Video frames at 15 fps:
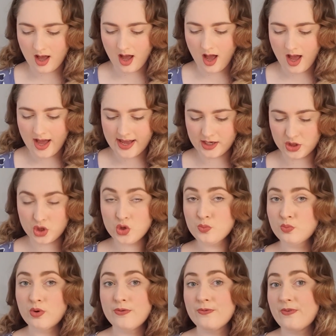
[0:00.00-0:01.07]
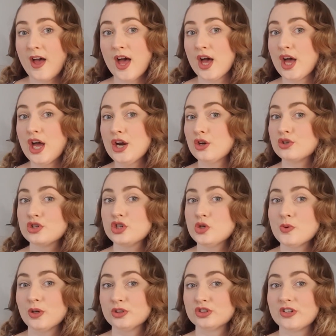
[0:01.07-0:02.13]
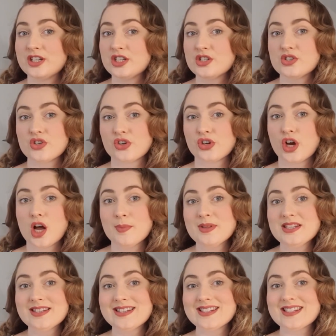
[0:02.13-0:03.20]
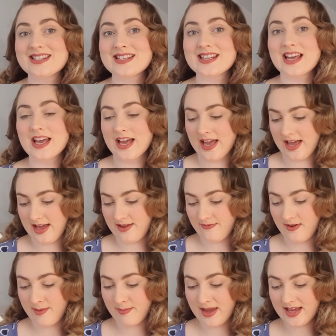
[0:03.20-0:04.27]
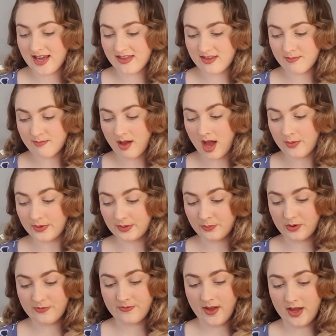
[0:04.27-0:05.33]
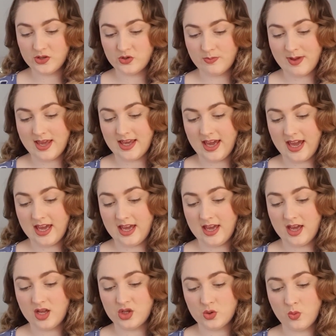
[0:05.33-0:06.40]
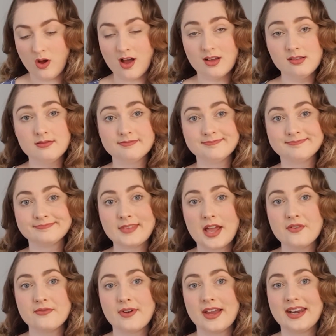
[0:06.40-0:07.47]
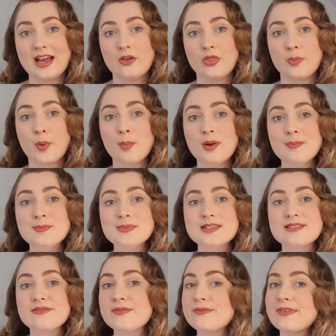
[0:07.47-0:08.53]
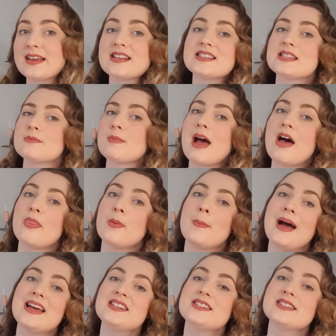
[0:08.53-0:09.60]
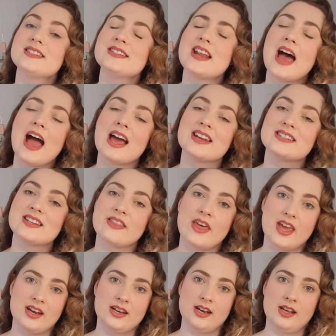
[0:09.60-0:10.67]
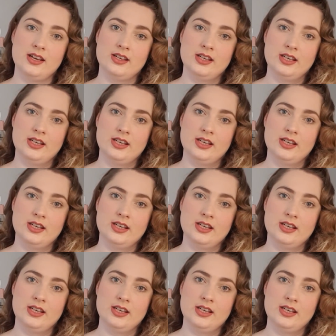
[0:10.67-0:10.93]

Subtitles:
I do prefer not to do alterations on garments. If I'm making them, I would prefer to make a toile, find out the problems, fix them at the pattern, and then